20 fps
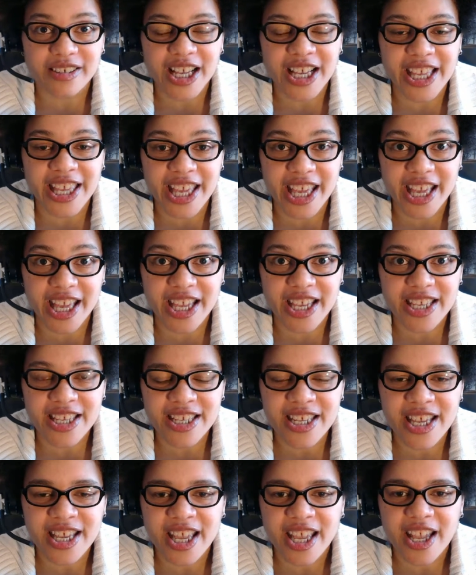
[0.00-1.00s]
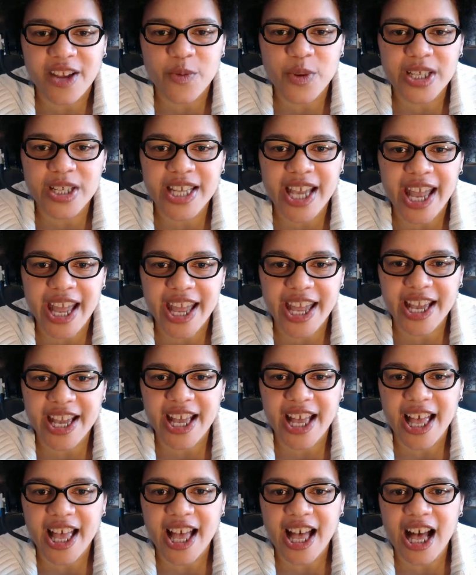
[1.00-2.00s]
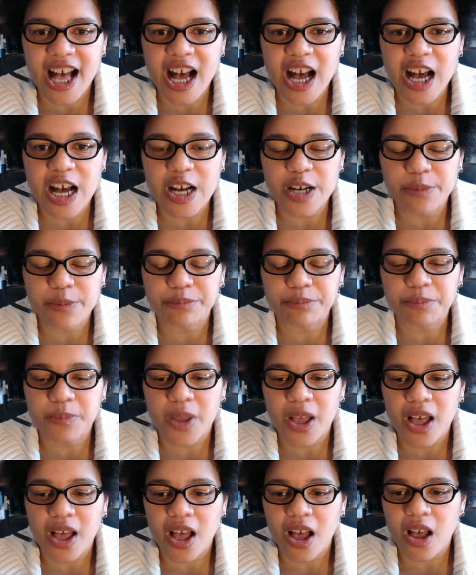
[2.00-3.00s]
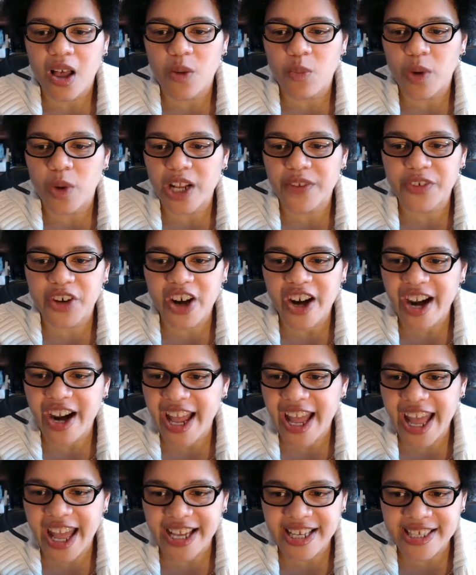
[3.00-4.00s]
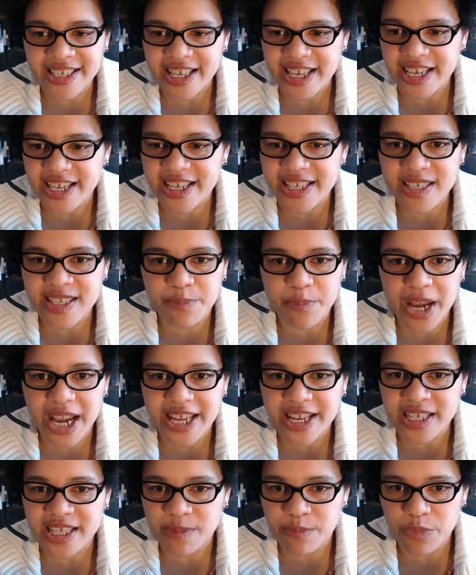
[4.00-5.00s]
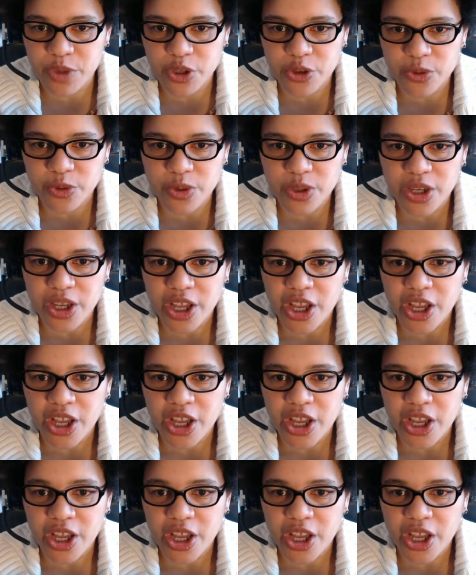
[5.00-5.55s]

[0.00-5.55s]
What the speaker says: again, we take whatever our x is minus mu.